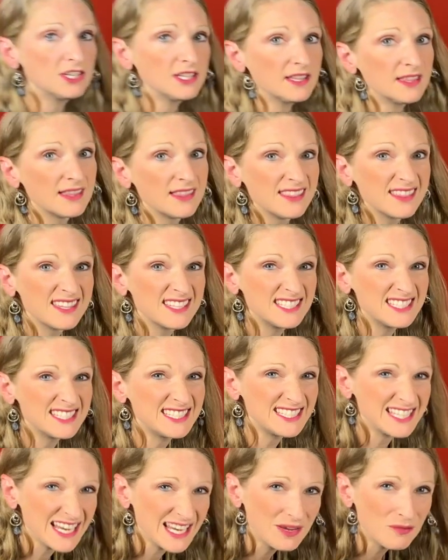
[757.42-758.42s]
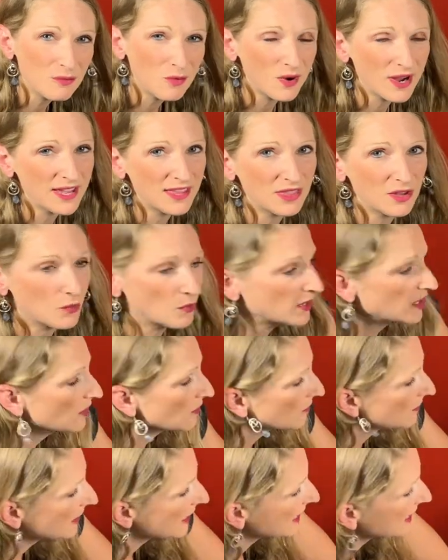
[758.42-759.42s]
it? The same way that we
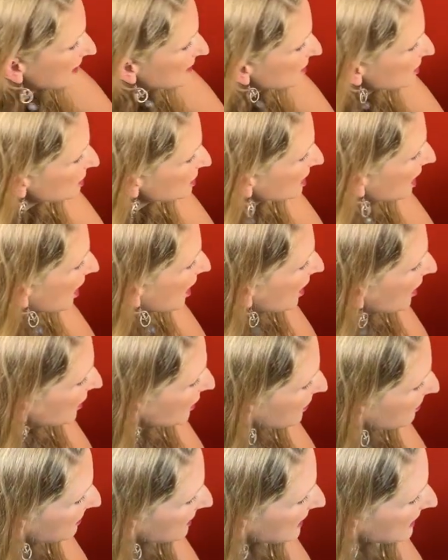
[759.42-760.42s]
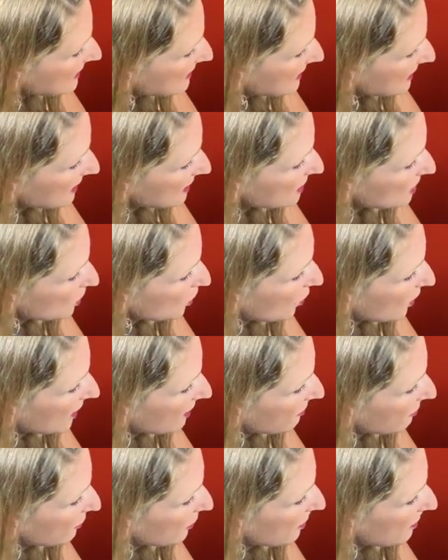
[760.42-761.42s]
arranged the pieces
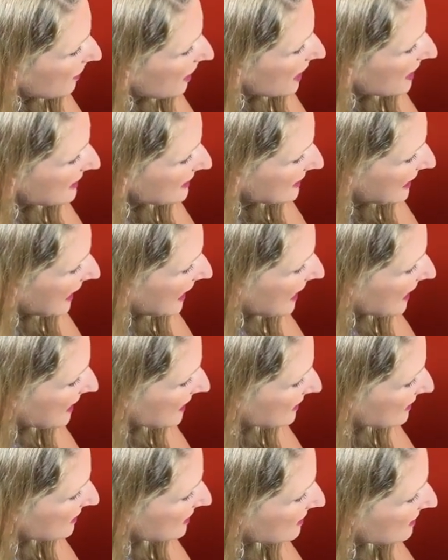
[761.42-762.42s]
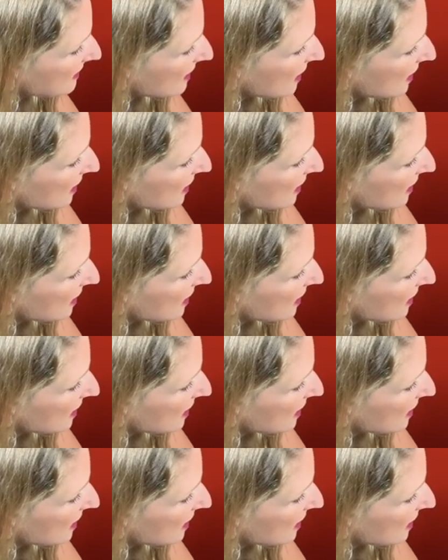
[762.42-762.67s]
going from tens